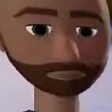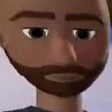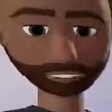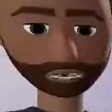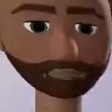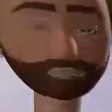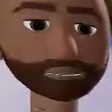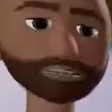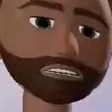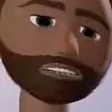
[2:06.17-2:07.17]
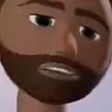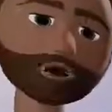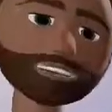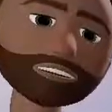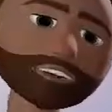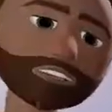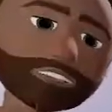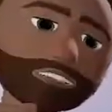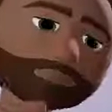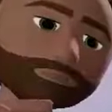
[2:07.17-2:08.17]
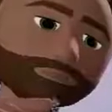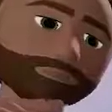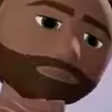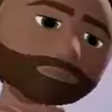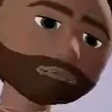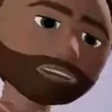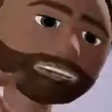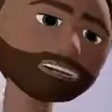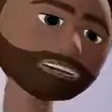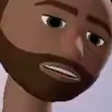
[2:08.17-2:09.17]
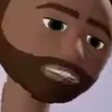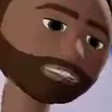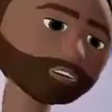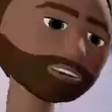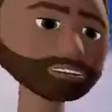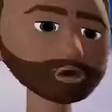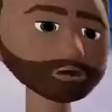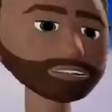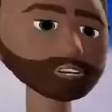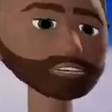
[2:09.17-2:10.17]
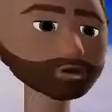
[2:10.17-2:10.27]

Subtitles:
and then the oxygen has a free oxygen,